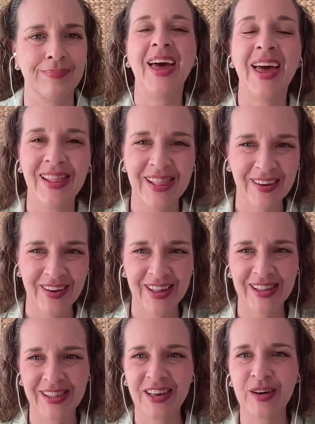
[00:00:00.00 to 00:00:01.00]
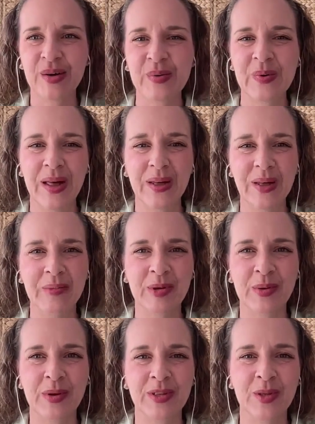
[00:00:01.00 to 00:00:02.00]
Hello, hello. Welcome
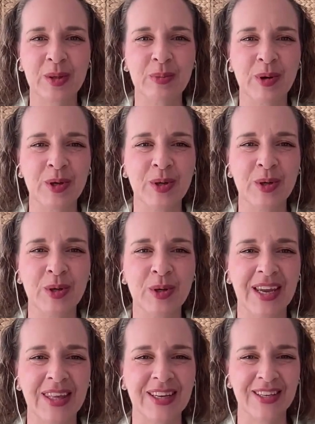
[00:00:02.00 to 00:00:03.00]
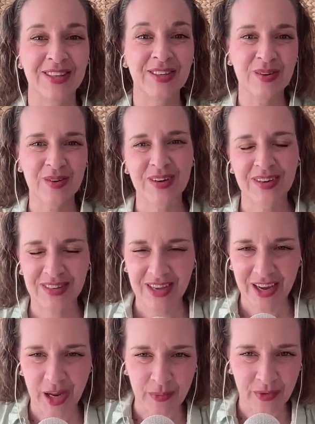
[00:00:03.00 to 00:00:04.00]
to Soulpreneur Scaling Stories.
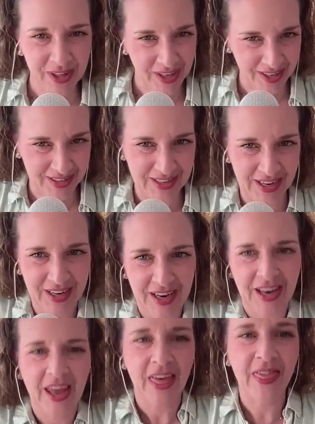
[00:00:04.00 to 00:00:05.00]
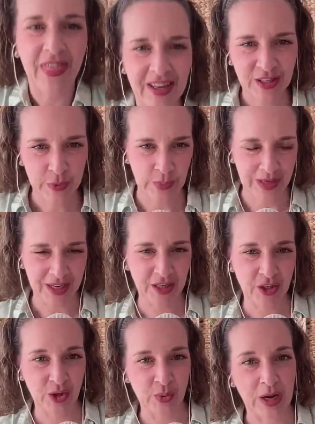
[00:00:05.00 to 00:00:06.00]
I am really excited this week
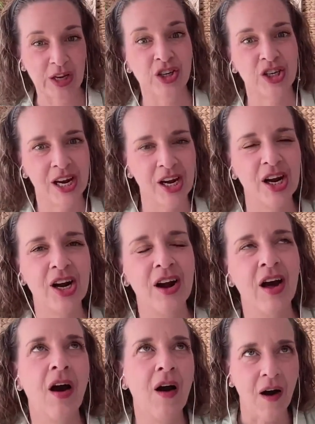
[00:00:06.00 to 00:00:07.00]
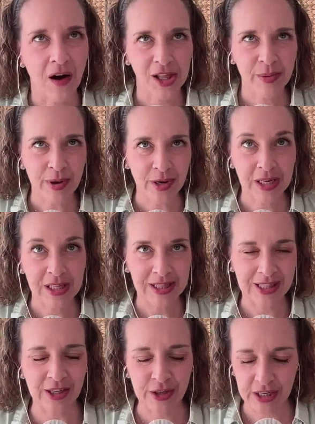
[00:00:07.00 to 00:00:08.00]
to share all about
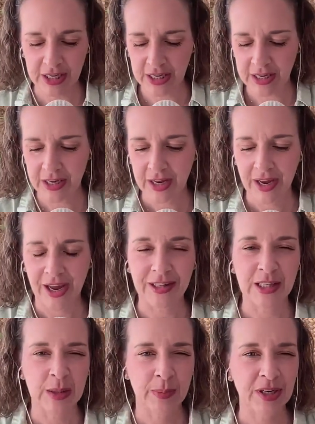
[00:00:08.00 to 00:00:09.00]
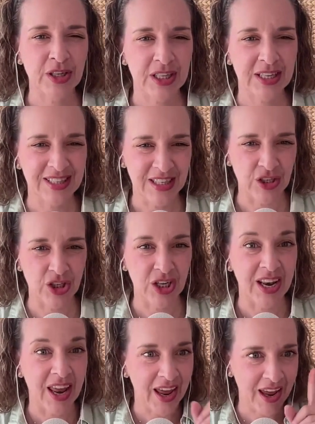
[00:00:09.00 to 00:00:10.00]
clarity and
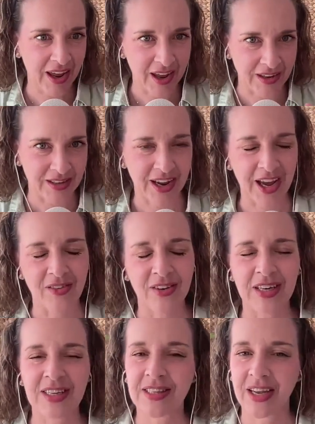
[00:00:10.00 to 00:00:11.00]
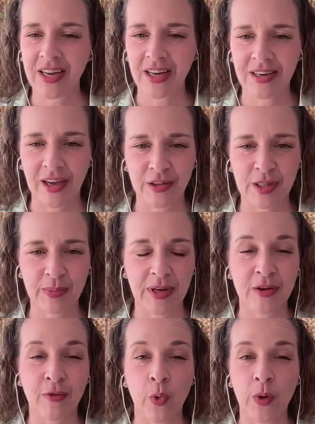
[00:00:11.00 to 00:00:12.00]
specialization, and I have an exciting
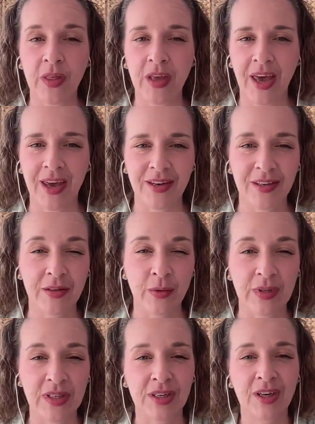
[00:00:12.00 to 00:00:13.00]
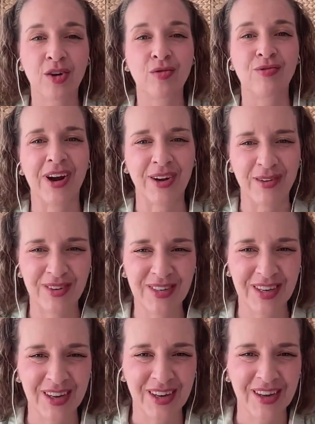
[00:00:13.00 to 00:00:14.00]
announcement for the end, so stick around.